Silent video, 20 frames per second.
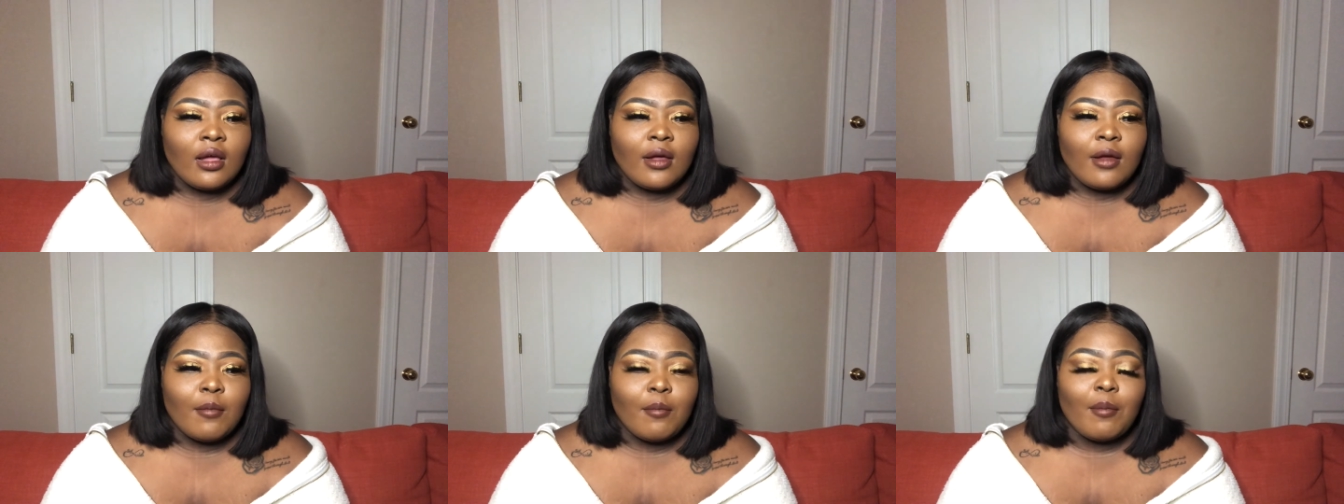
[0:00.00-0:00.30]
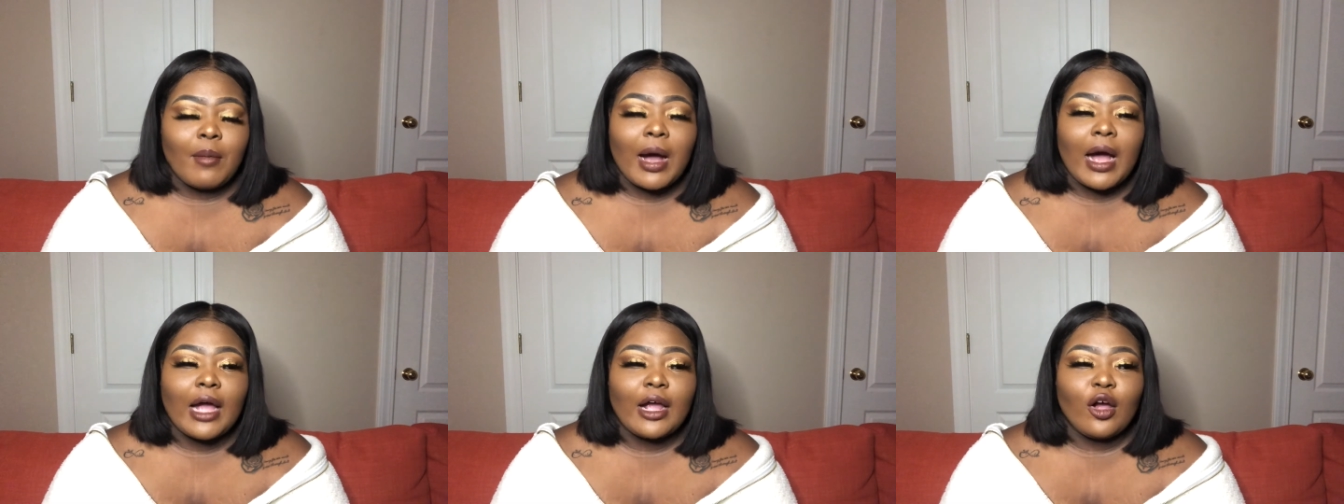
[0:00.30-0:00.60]

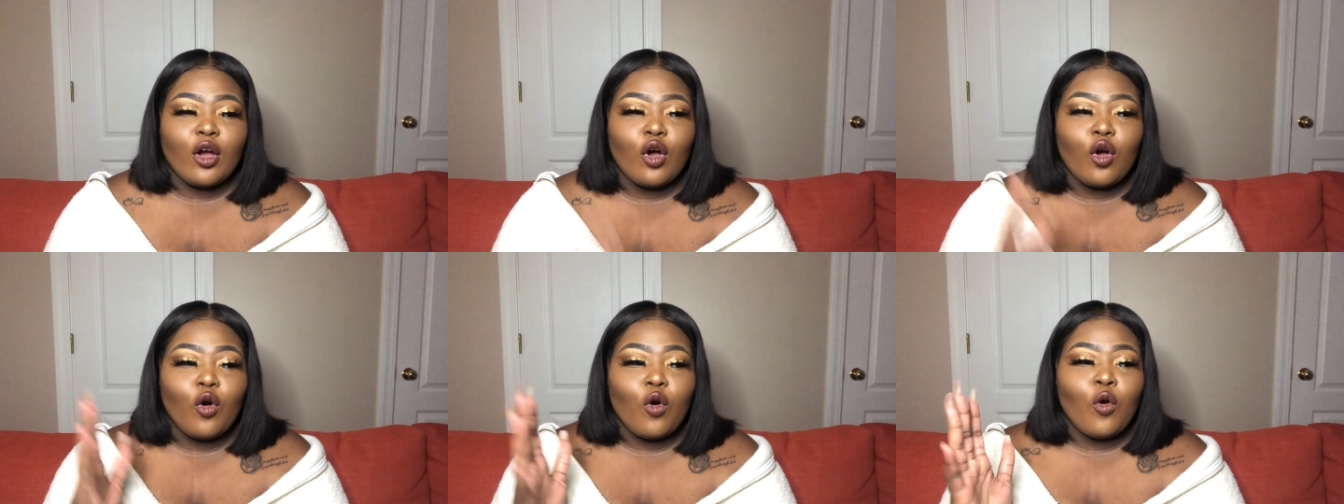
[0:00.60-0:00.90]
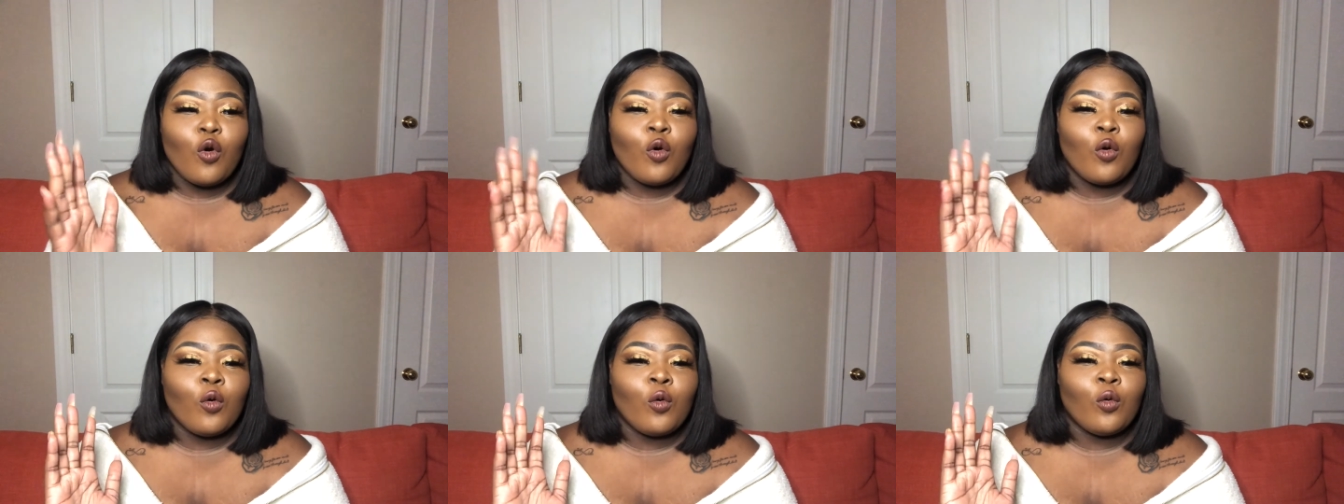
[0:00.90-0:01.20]
my
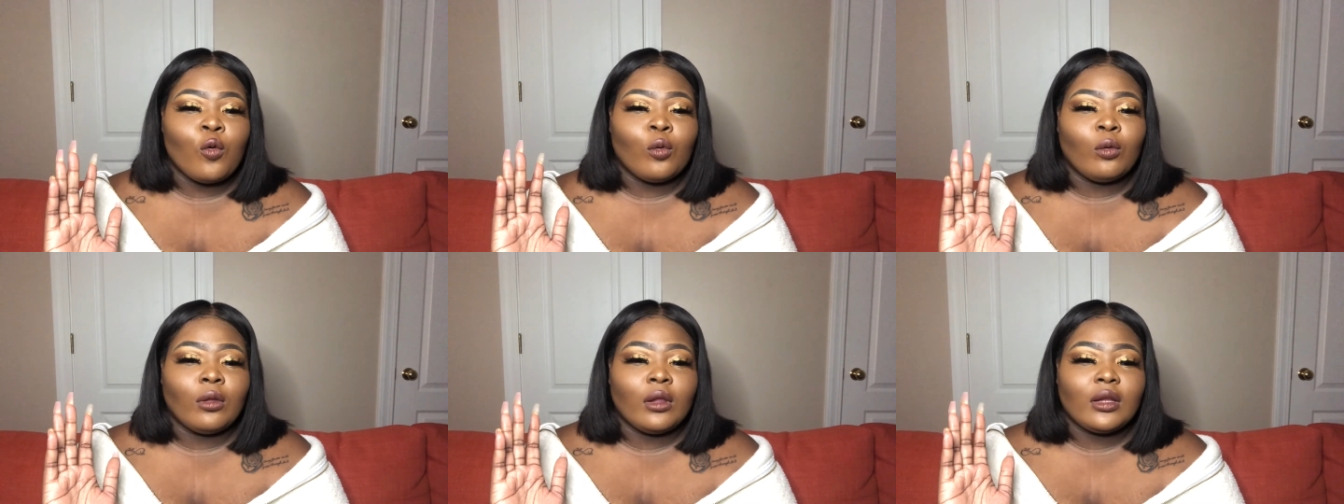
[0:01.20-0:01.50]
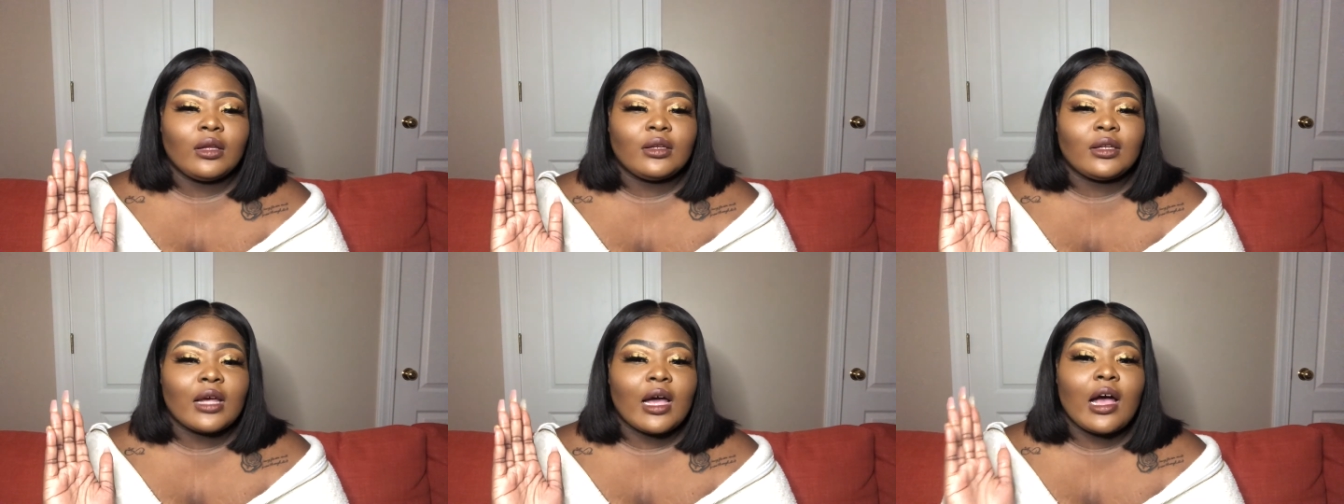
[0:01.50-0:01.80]
whole
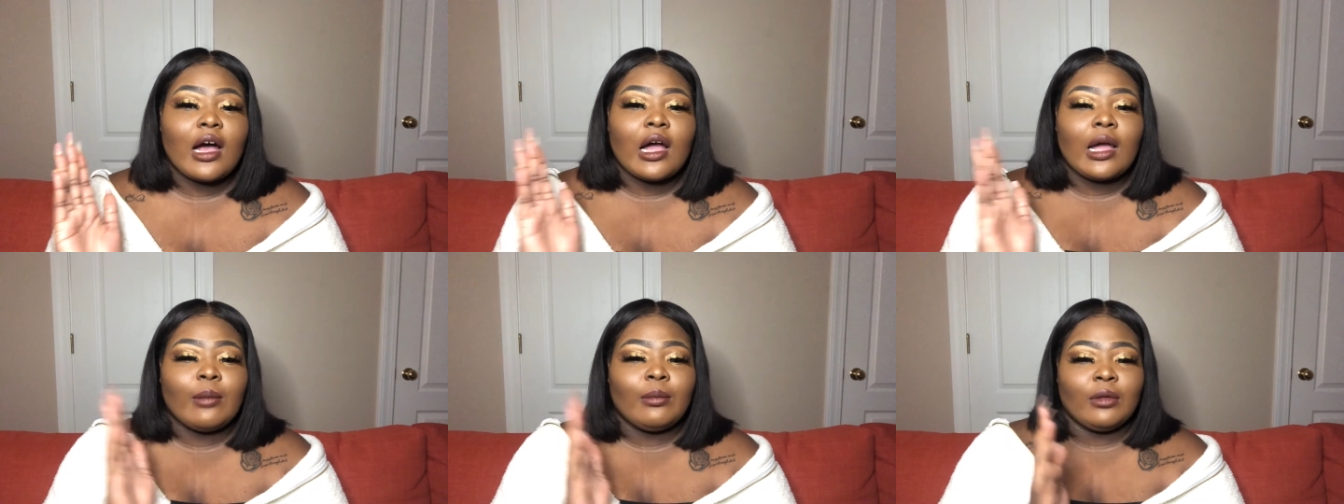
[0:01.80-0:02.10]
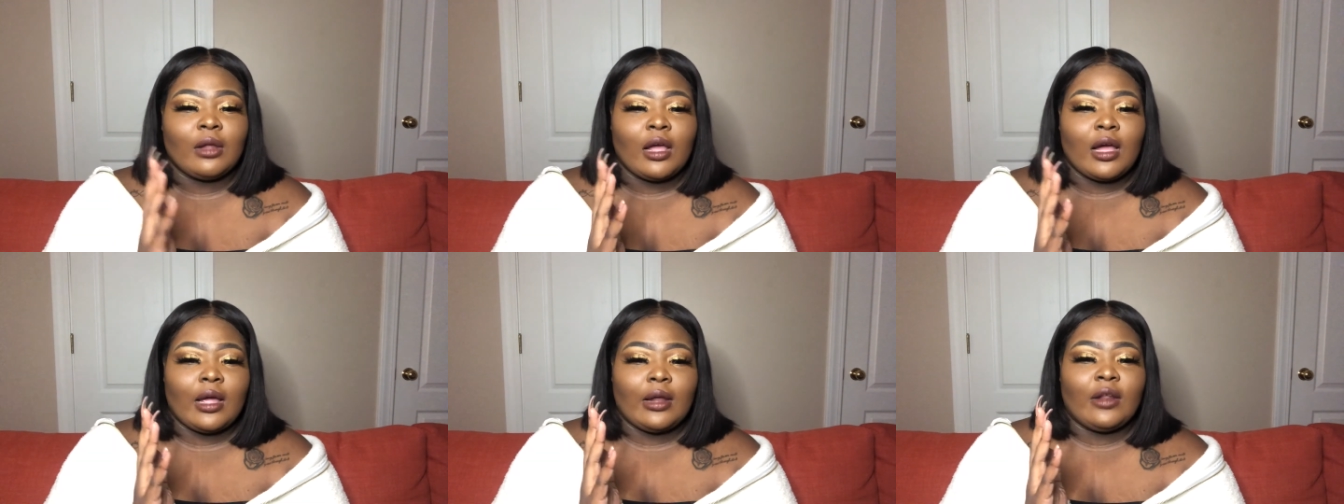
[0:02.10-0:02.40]

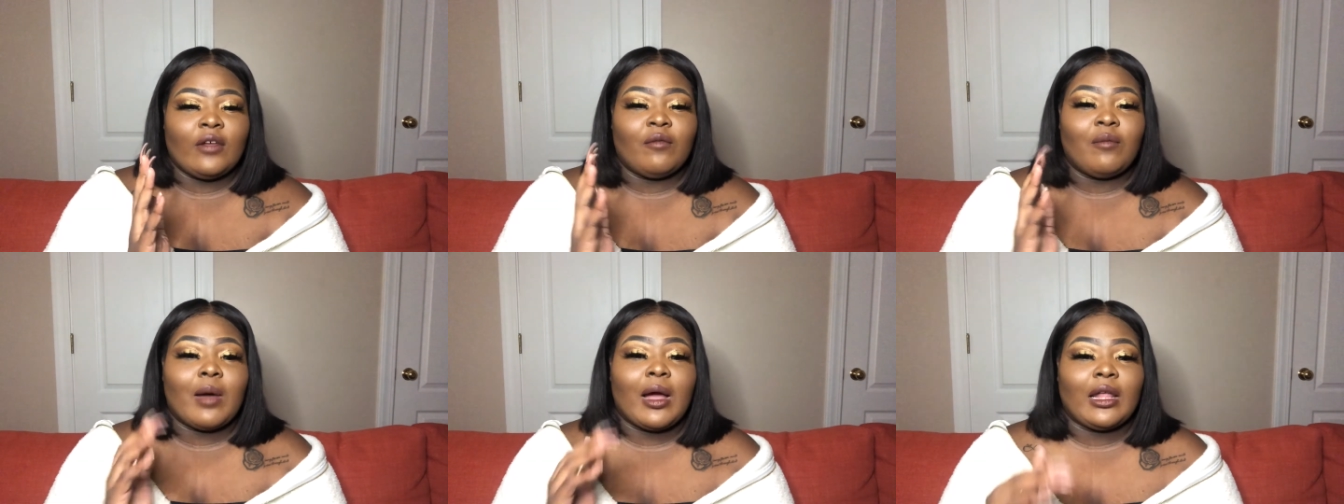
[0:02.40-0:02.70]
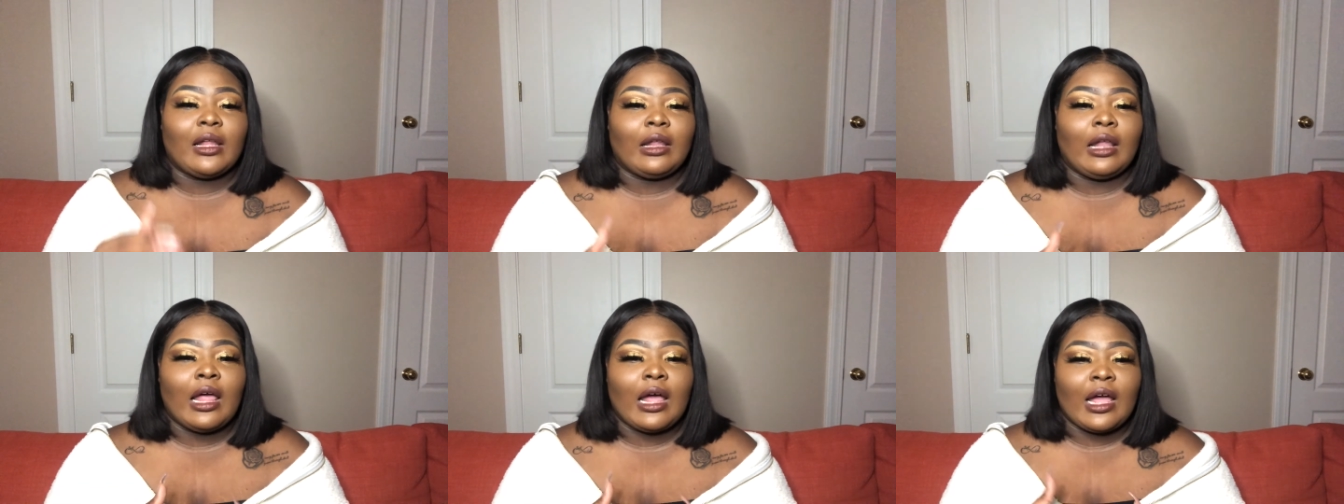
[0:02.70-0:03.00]
timeline of my
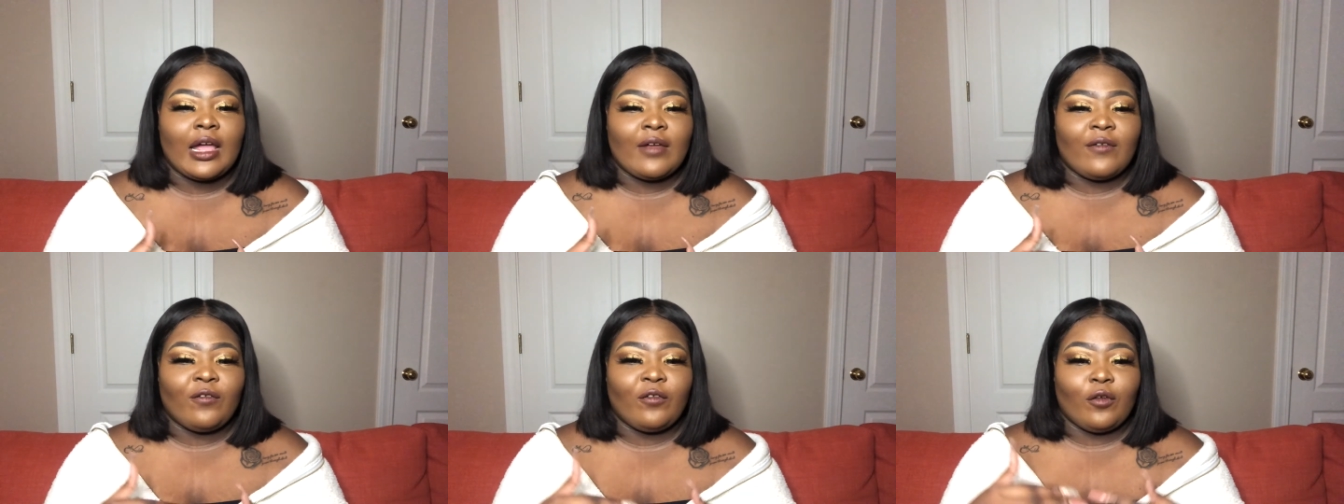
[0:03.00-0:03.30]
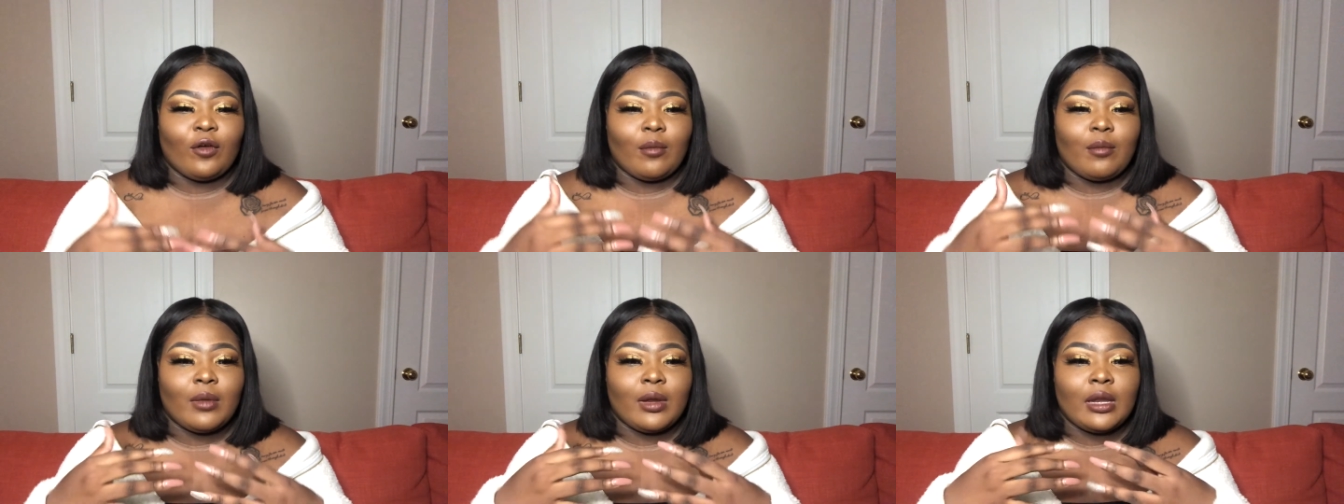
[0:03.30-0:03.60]
life
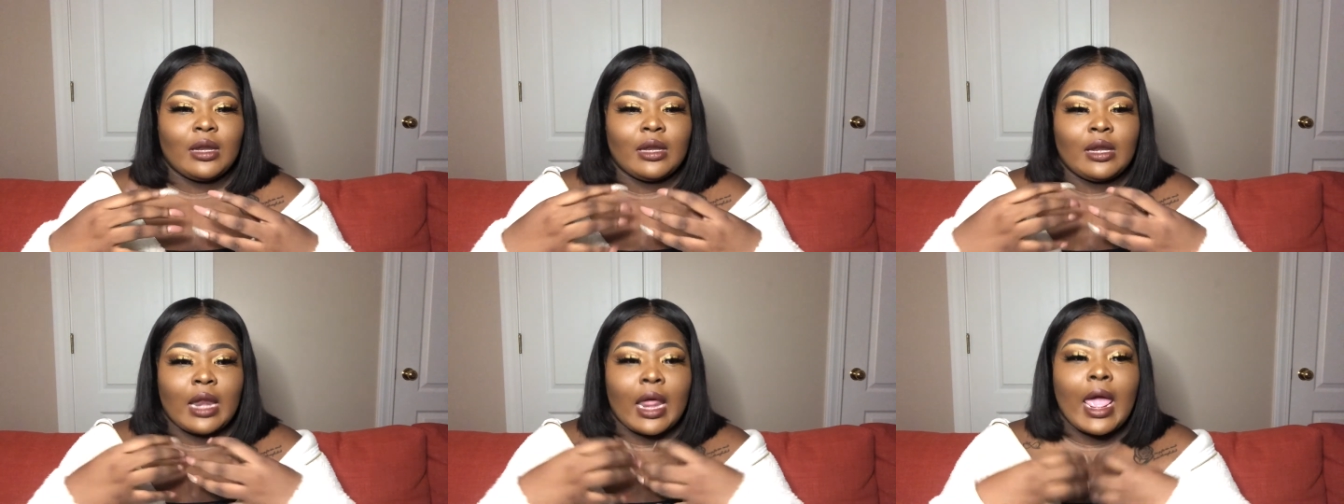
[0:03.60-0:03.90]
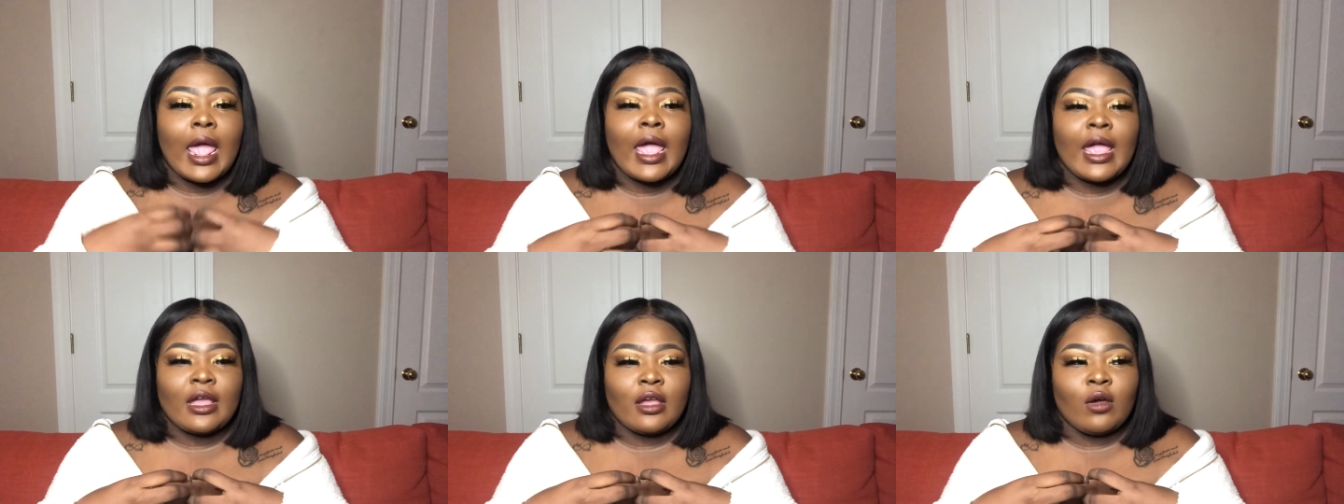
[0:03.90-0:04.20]
from
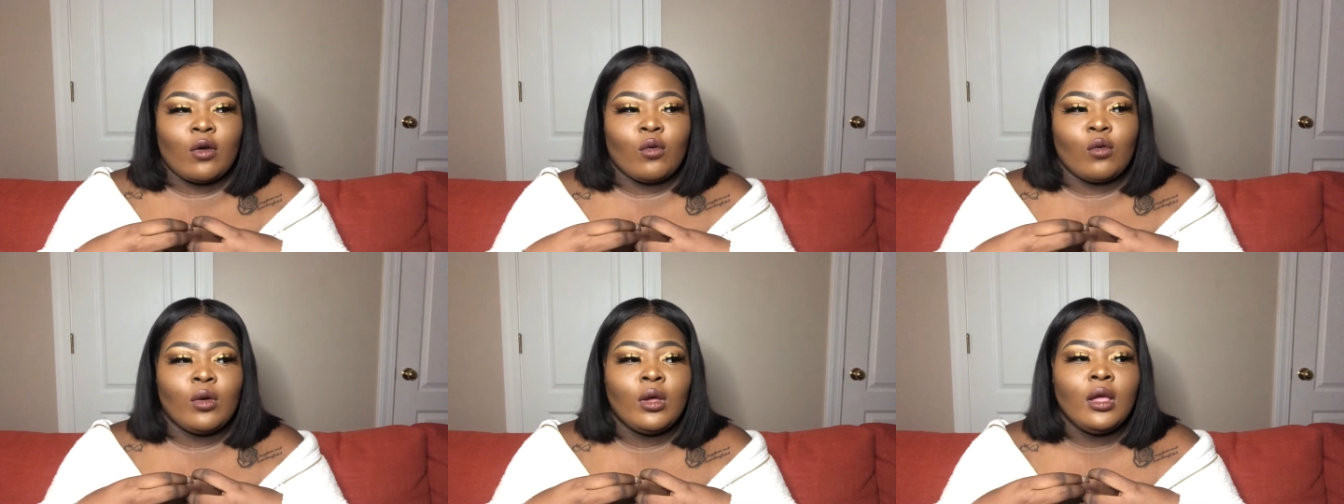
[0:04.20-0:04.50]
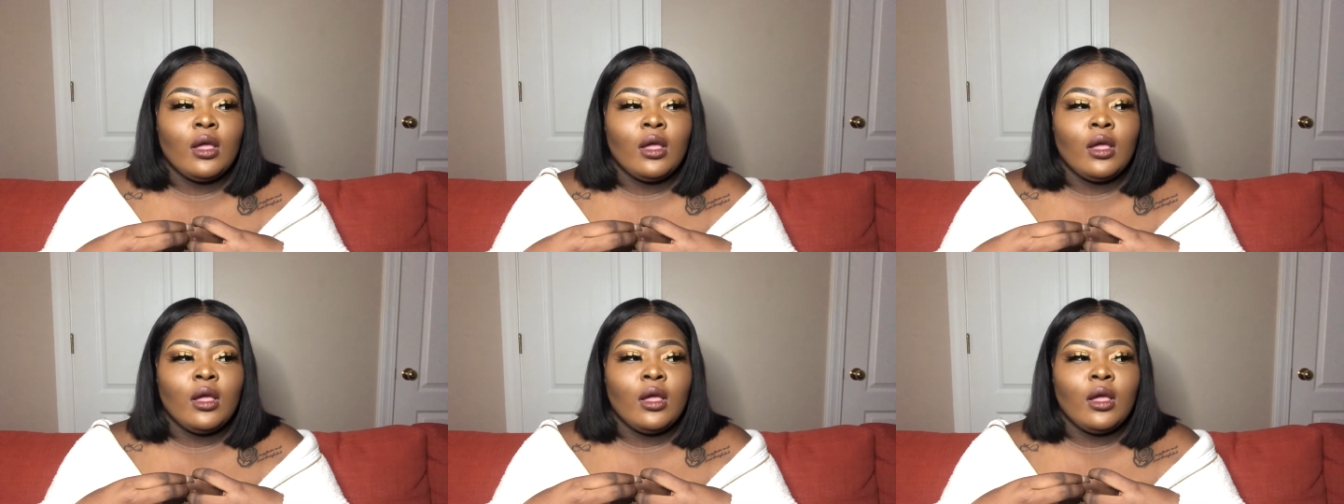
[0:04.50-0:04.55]
now